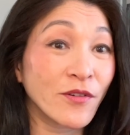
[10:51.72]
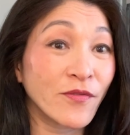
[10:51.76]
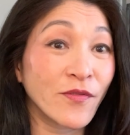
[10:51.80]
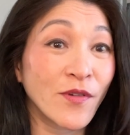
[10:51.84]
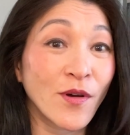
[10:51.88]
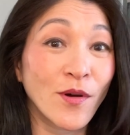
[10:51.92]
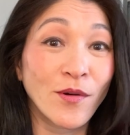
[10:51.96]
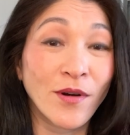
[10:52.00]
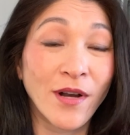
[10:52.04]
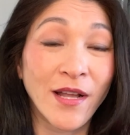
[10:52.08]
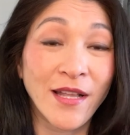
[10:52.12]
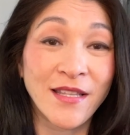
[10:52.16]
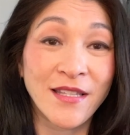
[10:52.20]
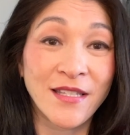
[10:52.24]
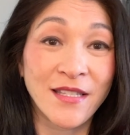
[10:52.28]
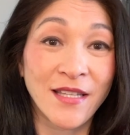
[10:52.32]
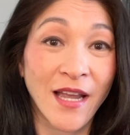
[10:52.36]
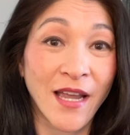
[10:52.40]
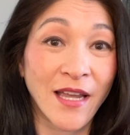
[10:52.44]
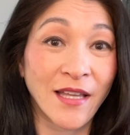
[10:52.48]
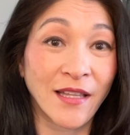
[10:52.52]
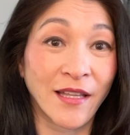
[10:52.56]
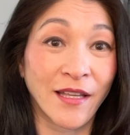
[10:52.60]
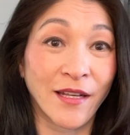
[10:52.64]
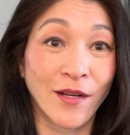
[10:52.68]
phone on
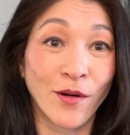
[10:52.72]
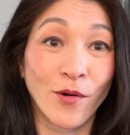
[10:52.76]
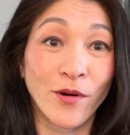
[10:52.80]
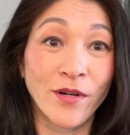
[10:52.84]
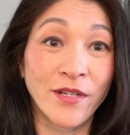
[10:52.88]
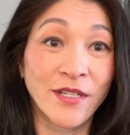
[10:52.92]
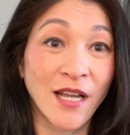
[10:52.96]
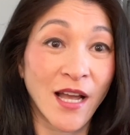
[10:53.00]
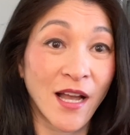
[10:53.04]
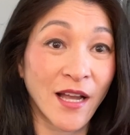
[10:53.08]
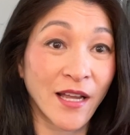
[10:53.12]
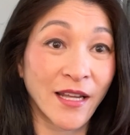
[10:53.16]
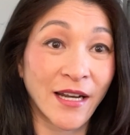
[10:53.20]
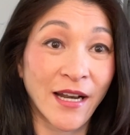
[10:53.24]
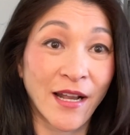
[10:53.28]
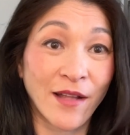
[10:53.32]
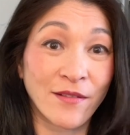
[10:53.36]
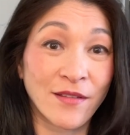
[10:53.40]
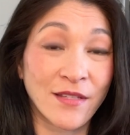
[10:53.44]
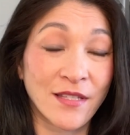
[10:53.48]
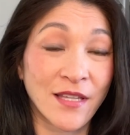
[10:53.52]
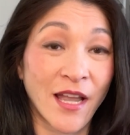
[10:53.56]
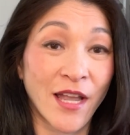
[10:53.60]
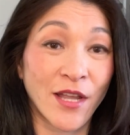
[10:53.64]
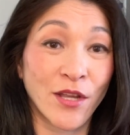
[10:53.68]
silent or dock it
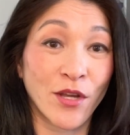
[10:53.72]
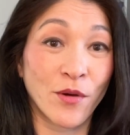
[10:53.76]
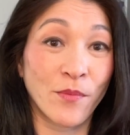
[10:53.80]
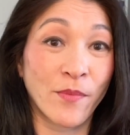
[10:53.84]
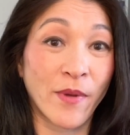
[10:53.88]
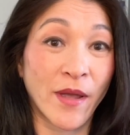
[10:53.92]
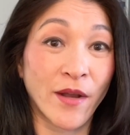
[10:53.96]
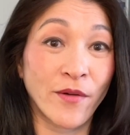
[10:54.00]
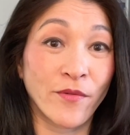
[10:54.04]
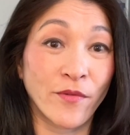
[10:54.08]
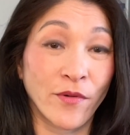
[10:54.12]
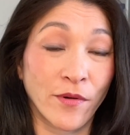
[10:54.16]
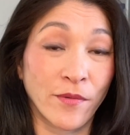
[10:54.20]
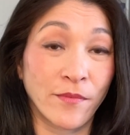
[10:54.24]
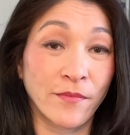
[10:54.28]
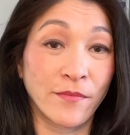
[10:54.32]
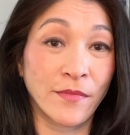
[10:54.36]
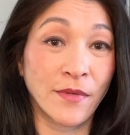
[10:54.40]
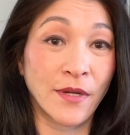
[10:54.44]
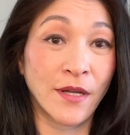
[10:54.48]
outside your bedroom.